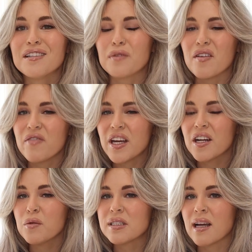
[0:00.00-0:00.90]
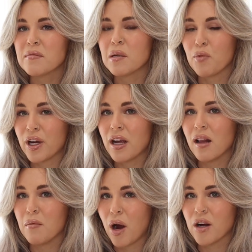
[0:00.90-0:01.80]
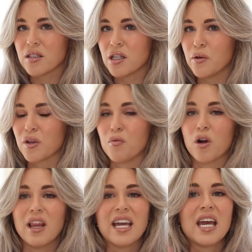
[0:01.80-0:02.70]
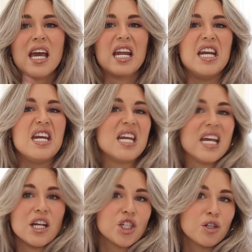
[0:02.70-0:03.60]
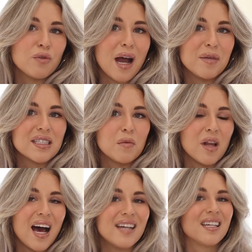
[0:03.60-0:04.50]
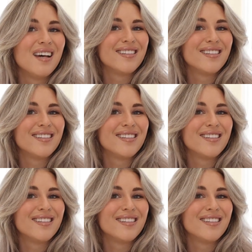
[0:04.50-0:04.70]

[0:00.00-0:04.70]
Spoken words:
So I figured it was time to bring y'all a part 2 with more like niche rabbit supplies.